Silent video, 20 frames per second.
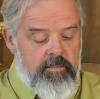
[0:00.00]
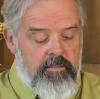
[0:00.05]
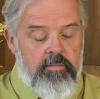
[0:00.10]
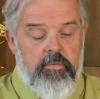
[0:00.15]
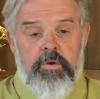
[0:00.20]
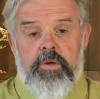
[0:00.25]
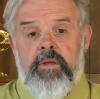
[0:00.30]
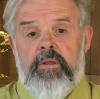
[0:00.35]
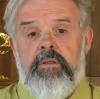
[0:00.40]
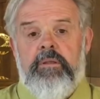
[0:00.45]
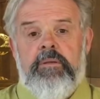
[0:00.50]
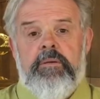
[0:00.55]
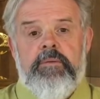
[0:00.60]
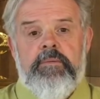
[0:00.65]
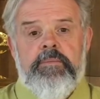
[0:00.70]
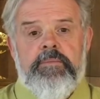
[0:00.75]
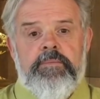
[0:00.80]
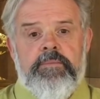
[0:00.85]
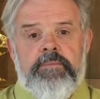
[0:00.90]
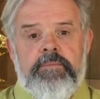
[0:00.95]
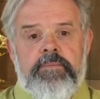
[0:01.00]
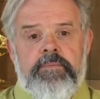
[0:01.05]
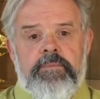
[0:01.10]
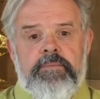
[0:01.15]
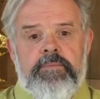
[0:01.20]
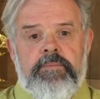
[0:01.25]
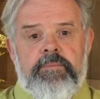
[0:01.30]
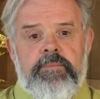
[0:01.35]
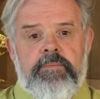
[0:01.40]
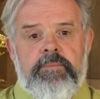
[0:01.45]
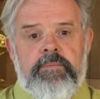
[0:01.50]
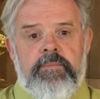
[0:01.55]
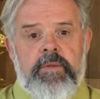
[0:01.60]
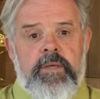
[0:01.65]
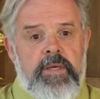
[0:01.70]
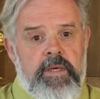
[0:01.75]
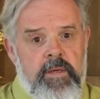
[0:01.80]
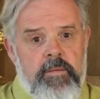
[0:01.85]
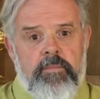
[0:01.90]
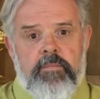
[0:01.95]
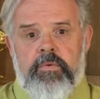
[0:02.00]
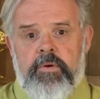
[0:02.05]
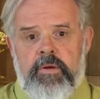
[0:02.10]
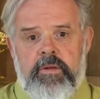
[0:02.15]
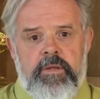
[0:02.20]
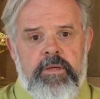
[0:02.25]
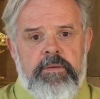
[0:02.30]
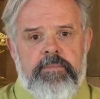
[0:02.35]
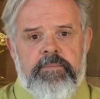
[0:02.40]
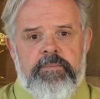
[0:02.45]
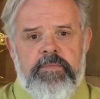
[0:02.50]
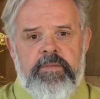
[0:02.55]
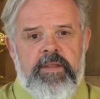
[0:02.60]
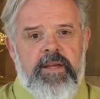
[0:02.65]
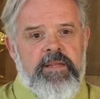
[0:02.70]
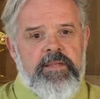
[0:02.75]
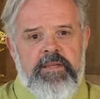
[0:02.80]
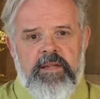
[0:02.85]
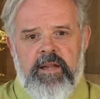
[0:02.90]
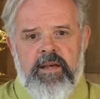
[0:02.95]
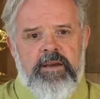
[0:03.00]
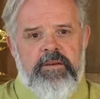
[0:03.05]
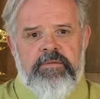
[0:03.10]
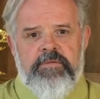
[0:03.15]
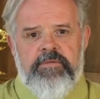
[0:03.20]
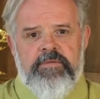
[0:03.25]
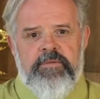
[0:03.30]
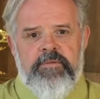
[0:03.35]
breathe. Keep breathing. That's life.